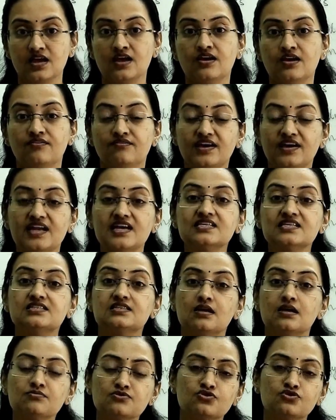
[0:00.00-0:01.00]
Whereas
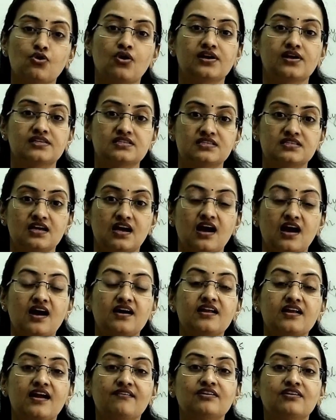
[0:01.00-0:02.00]
some soils are
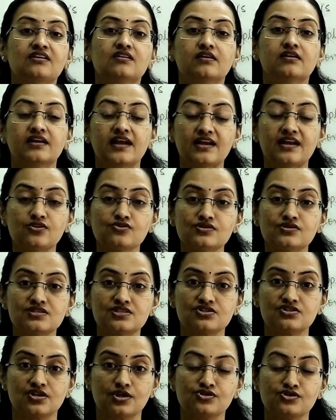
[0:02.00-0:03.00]
having a granular
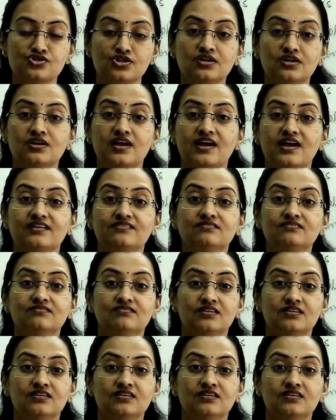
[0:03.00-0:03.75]
structure and